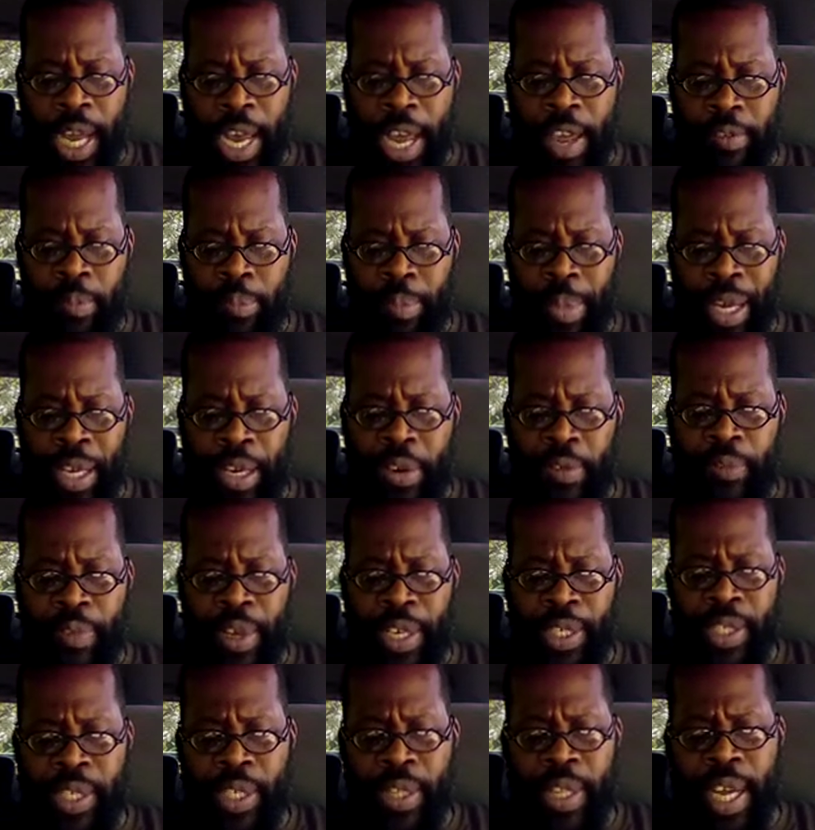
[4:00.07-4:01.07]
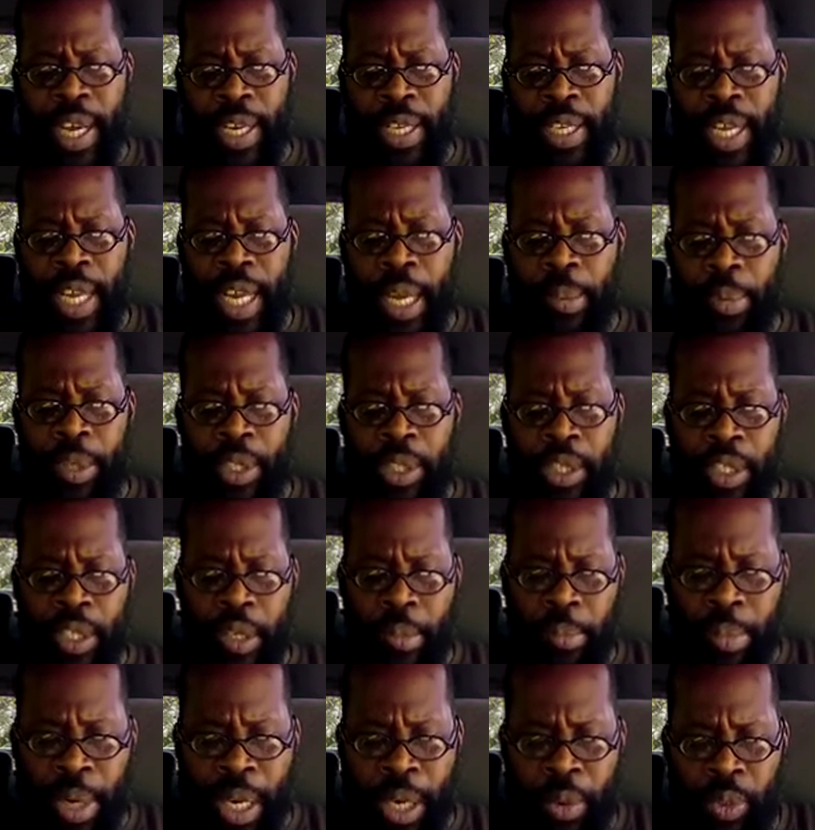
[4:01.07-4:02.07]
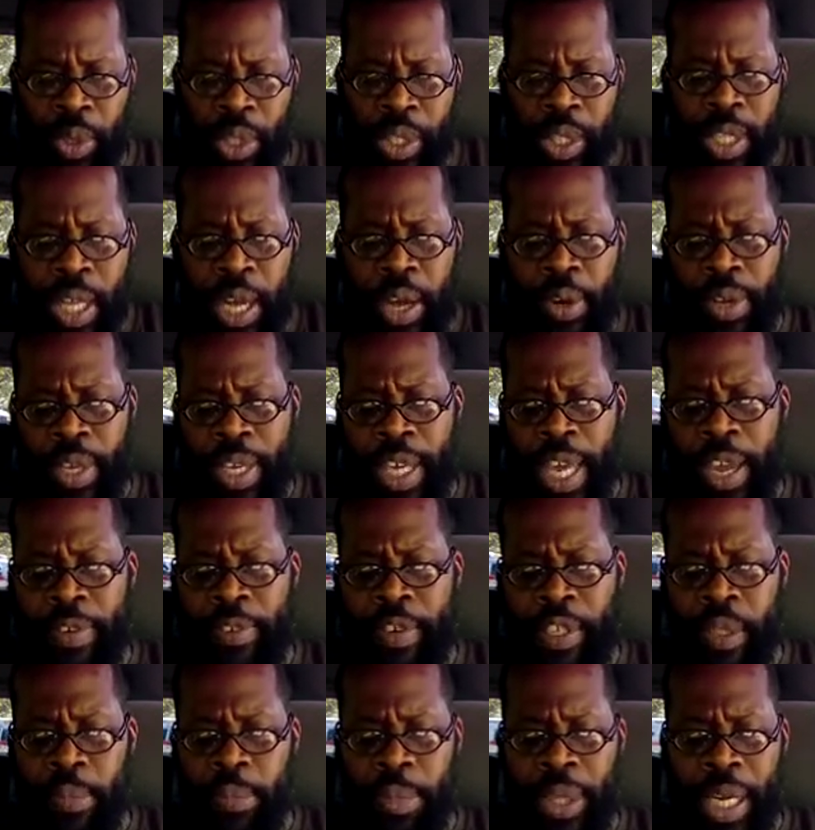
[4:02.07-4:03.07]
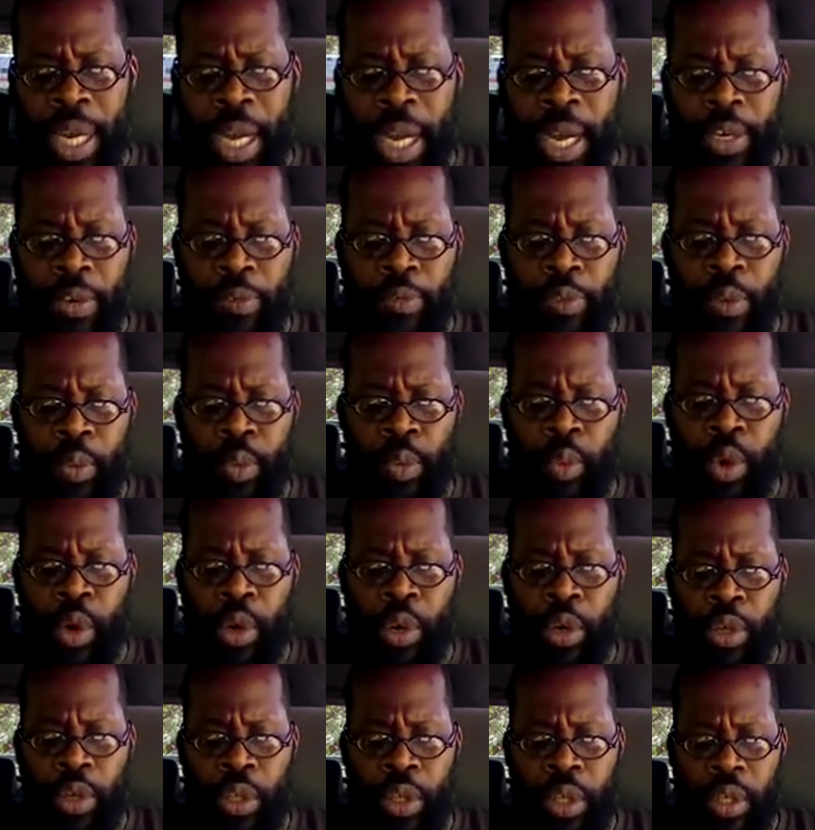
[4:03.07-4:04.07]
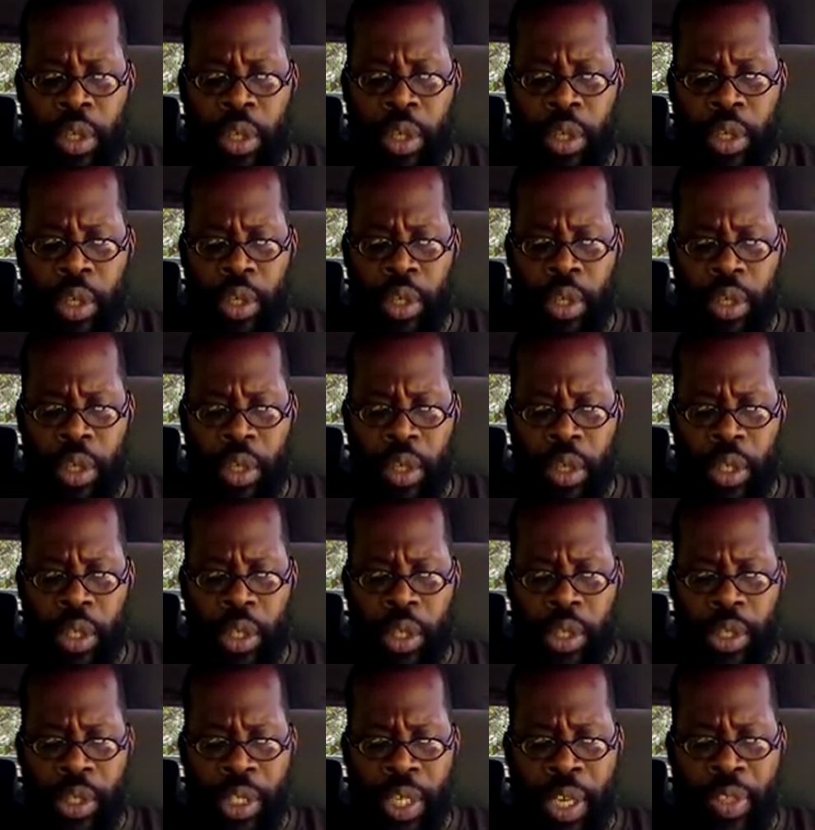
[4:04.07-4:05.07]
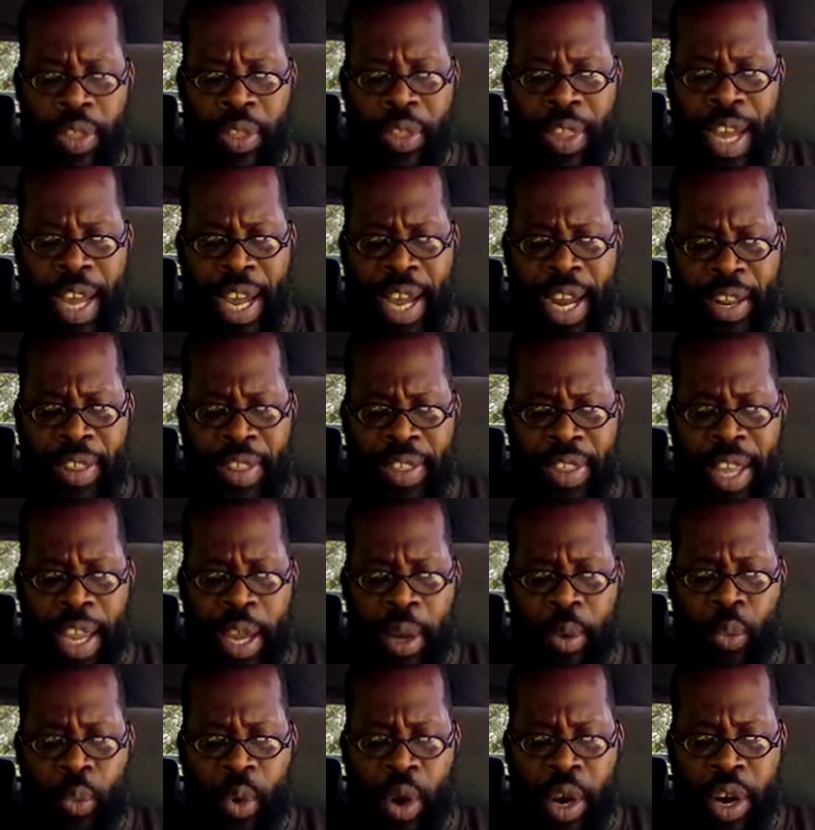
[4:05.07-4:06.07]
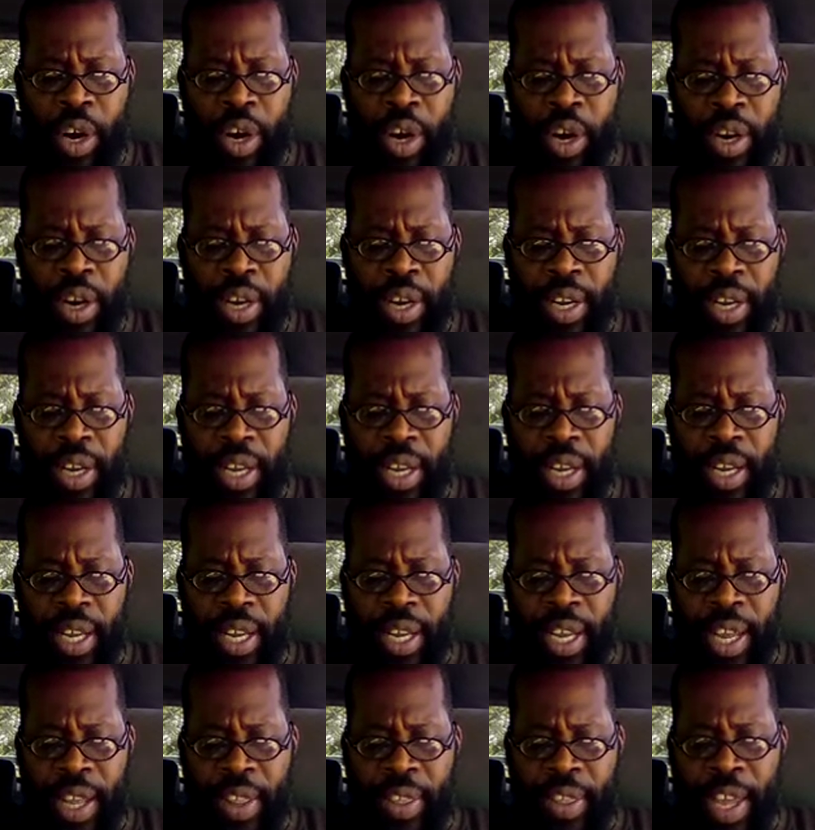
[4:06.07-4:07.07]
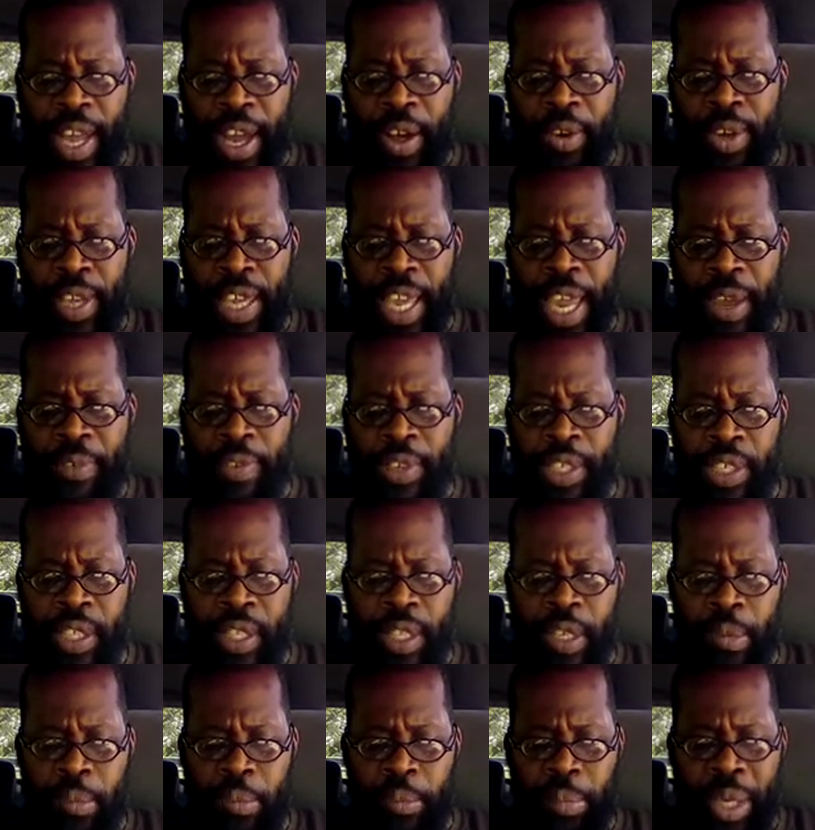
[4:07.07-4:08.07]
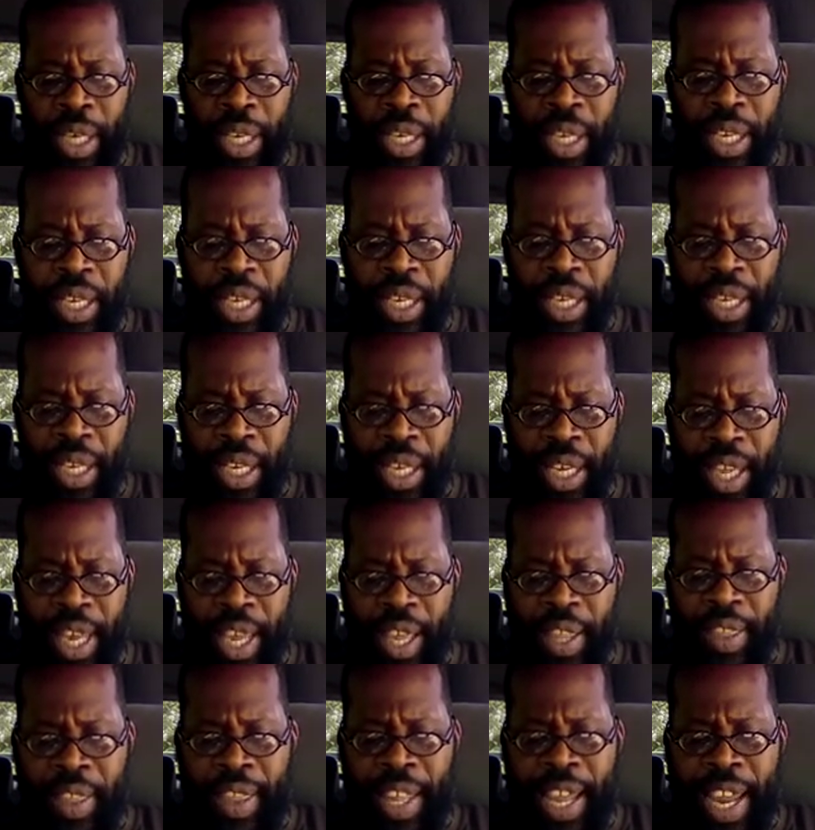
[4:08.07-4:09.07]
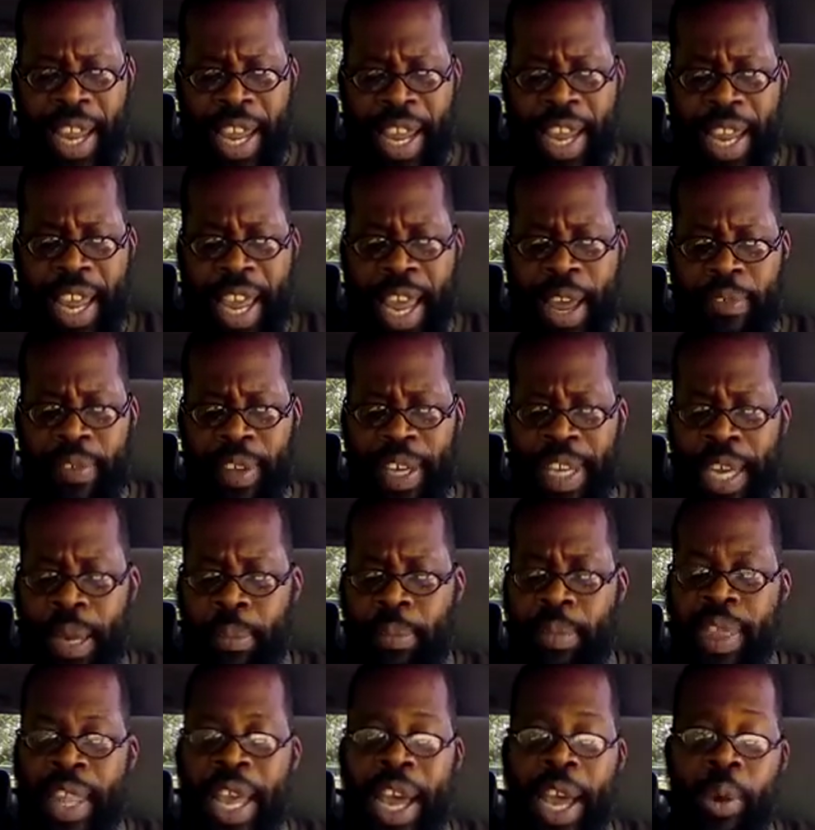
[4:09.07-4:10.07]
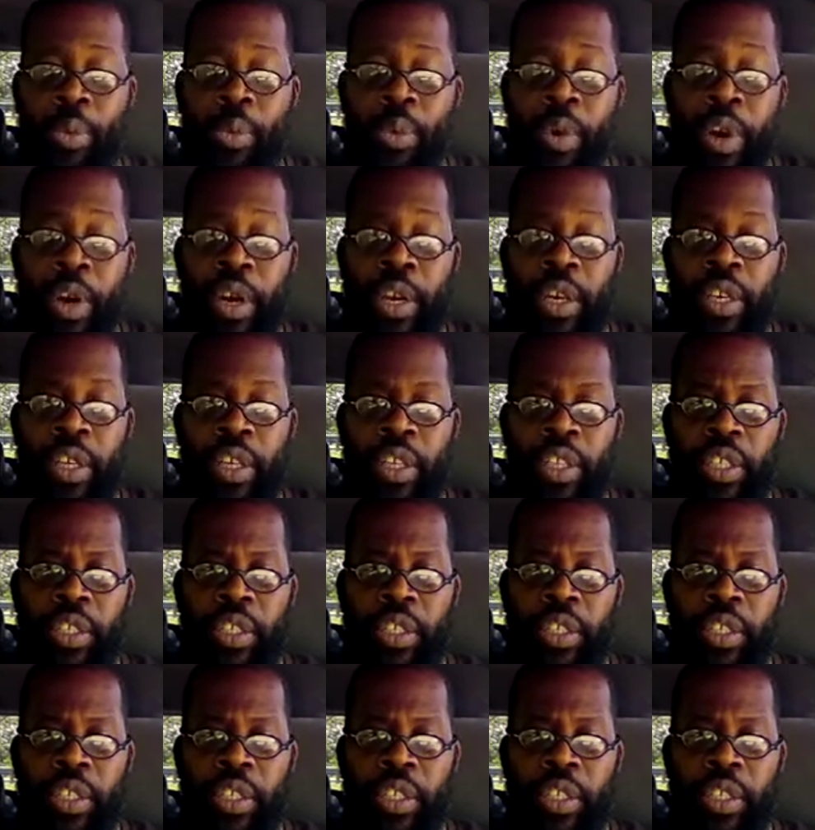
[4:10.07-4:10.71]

I have manifested thy name unto the men which thou gavest me out of the world. He said, Thine they were, and thou gavest them me, and they have kept thy word.